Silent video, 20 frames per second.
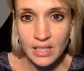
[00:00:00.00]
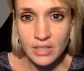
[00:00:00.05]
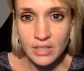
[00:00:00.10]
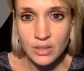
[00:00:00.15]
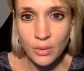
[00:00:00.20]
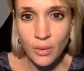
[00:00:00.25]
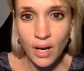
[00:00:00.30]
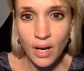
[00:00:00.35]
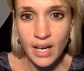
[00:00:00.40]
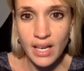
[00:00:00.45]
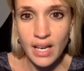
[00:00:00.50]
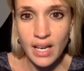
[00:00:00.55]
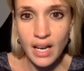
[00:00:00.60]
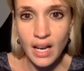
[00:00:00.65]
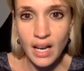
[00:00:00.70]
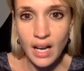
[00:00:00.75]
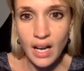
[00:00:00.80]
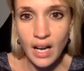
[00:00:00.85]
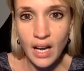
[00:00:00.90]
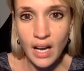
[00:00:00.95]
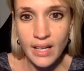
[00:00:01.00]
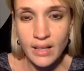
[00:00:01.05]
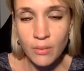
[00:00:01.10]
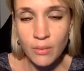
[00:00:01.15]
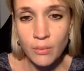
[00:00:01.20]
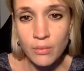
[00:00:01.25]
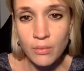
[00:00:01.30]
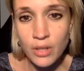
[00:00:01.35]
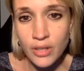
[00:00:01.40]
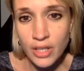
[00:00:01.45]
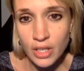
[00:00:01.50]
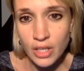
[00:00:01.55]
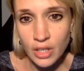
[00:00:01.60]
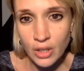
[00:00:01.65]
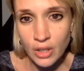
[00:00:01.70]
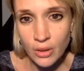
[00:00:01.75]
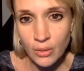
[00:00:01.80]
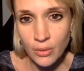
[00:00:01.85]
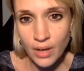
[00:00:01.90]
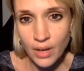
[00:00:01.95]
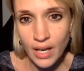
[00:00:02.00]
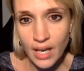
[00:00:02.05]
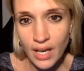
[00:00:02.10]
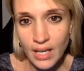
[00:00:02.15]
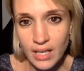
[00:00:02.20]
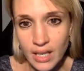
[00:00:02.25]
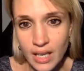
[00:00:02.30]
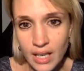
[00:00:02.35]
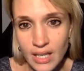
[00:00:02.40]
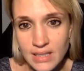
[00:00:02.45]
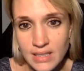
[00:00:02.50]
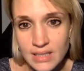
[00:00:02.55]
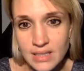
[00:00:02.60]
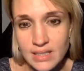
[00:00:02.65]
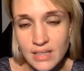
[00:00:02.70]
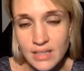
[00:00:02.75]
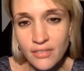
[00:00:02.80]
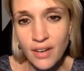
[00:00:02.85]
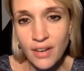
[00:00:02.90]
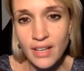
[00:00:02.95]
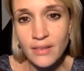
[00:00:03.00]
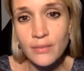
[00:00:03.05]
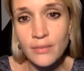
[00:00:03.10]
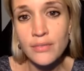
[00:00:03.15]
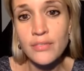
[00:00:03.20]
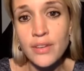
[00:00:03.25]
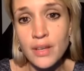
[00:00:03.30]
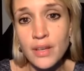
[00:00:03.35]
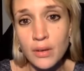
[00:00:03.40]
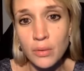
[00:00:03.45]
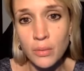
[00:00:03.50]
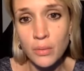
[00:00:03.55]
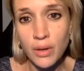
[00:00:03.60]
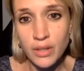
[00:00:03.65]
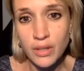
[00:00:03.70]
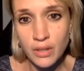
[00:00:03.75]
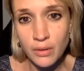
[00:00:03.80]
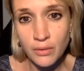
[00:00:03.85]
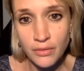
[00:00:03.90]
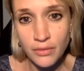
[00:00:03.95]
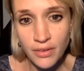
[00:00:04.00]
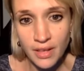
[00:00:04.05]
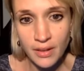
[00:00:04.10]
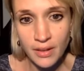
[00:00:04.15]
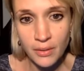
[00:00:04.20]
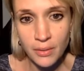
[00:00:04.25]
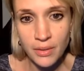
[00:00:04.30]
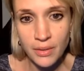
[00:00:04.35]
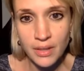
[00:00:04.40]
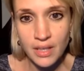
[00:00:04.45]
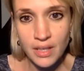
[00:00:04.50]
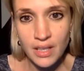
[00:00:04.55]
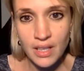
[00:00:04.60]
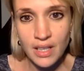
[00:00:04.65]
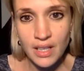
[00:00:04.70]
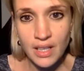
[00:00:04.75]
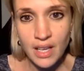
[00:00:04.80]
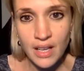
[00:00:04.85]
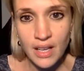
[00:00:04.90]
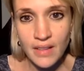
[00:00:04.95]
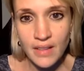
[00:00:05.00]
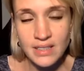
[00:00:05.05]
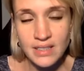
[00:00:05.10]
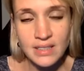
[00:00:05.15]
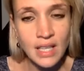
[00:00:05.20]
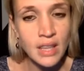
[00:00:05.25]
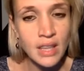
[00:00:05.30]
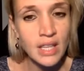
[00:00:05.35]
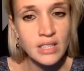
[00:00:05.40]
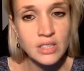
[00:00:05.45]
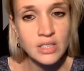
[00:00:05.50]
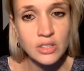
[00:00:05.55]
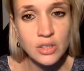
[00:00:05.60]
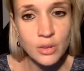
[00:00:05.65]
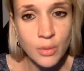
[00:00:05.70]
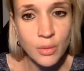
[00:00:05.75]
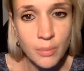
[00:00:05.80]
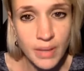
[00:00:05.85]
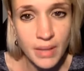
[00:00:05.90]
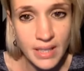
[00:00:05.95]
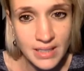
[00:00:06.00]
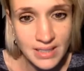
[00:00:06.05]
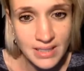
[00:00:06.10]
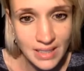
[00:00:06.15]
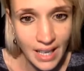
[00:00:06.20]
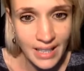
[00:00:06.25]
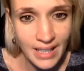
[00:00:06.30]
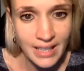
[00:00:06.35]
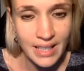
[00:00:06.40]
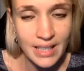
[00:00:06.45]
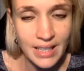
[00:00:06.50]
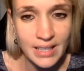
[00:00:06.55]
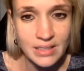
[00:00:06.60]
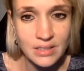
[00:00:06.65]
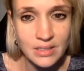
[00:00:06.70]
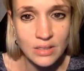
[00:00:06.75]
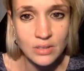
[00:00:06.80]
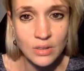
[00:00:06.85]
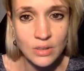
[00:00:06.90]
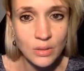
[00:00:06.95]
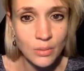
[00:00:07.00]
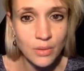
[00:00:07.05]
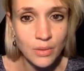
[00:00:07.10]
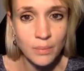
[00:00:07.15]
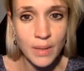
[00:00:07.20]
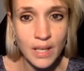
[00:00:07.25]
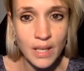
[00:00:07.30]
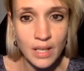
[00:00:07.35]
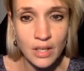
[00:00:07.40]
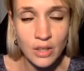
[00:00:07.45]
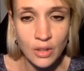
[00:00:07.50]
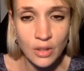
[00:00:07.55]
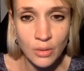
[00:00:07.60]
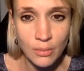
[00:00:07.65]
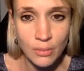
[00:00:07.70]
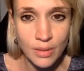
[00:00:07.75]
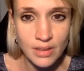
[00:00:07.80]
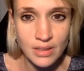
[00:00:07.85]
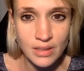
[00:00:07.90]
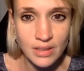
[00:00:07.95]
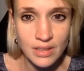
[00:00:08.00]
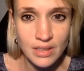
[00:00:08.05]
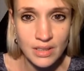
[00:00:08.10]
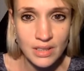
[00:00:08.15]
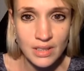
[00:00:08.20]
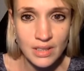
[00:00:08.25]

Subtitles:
So I can look at you and it's as if I can feel what you feel. And that's nothing to do with being psychic, it's to do with being human.